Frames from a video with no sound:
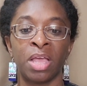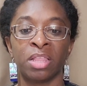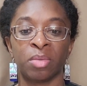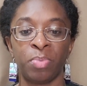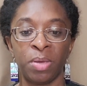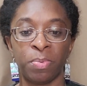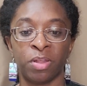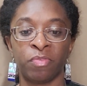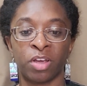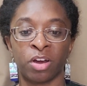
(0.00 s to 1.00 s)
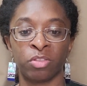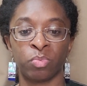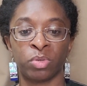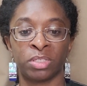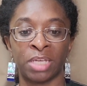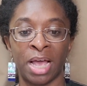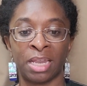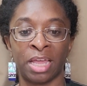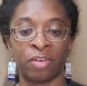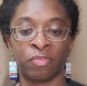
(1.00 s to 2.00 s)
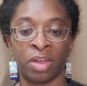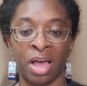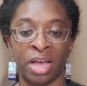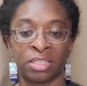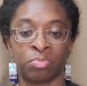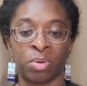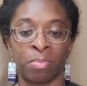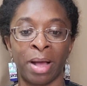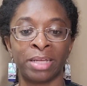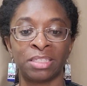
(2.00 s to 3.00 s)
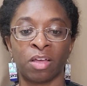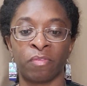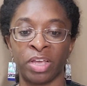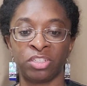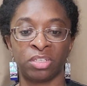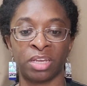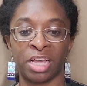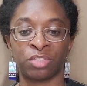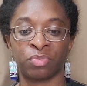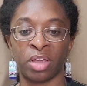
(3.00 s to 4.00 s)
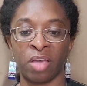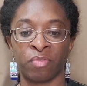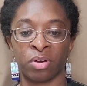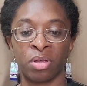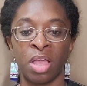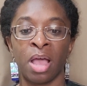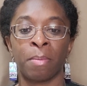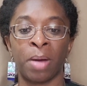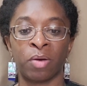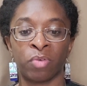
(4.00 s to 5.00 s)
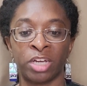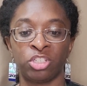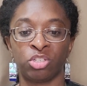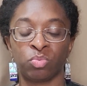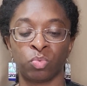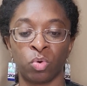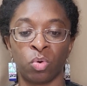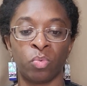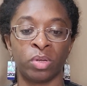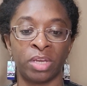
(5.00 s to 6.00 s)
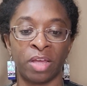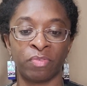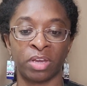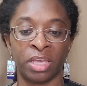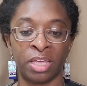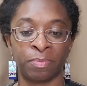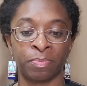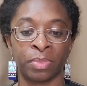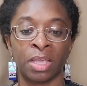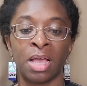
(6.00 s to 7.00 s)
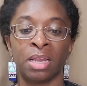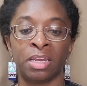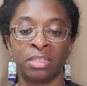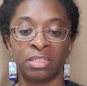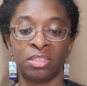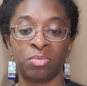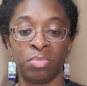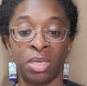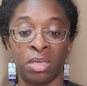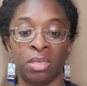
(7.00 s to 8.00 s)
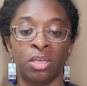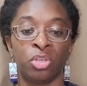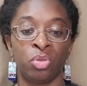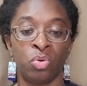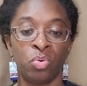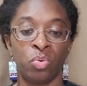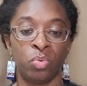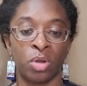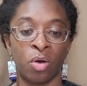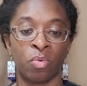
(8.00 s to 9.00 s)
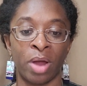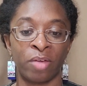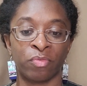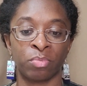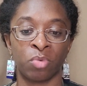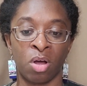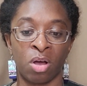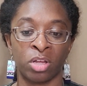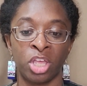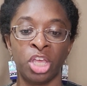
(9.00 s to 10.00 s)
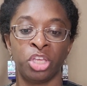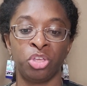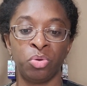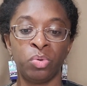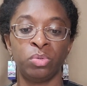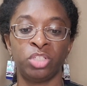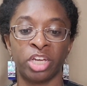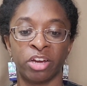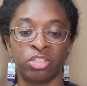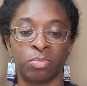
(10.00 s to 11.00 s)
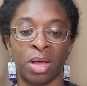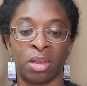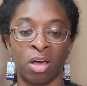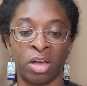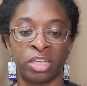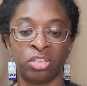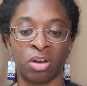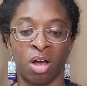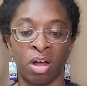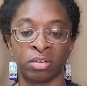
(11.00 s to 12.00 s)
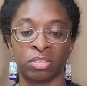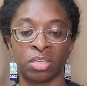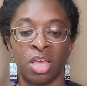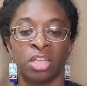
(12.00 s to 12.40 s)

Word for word: The people of the earth will die like flies, but my salvation lasts forever. My righteous rule will never end. Listen to me, you who know right from wrong you who cherish my law in your hearts.